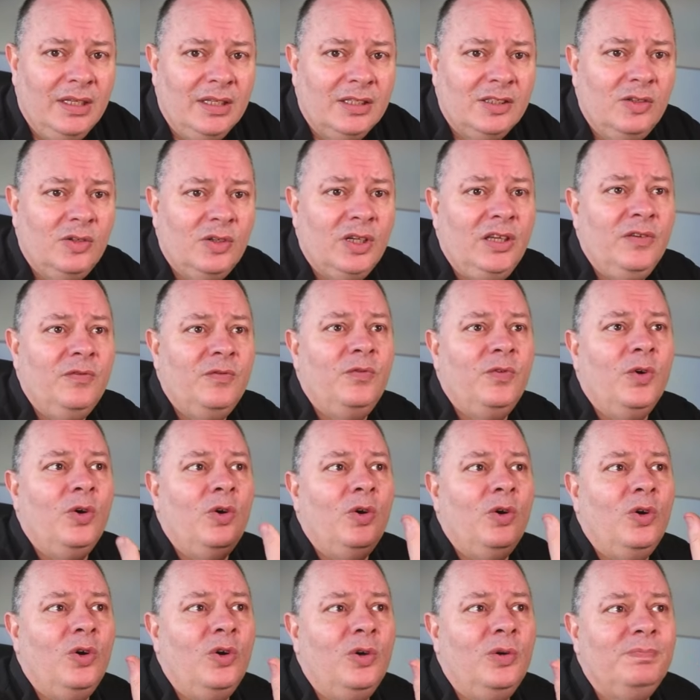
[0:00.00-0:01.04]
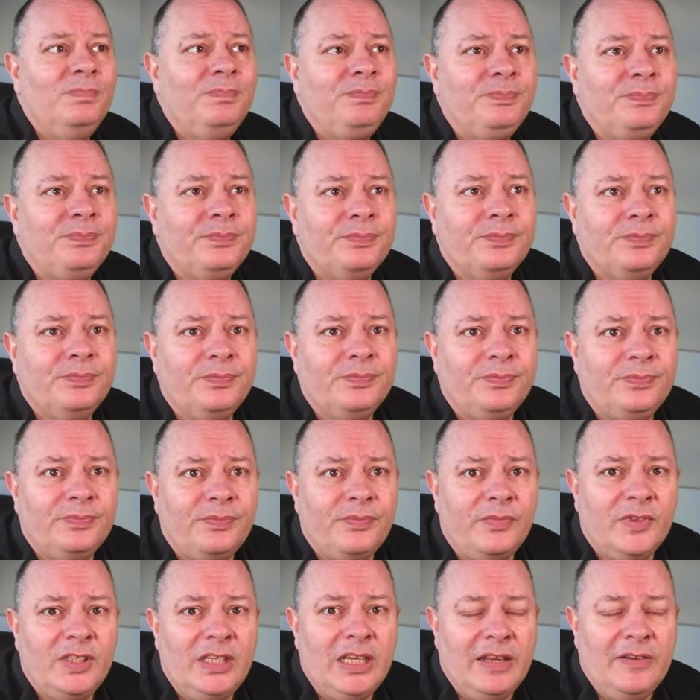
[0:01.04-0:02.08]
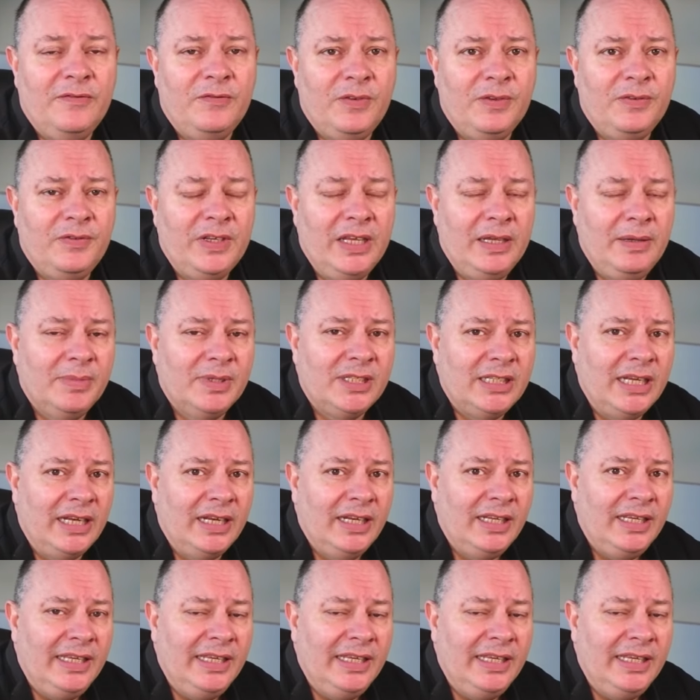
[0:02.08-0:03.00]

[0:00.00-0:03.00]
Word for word: It's looking for 10 15%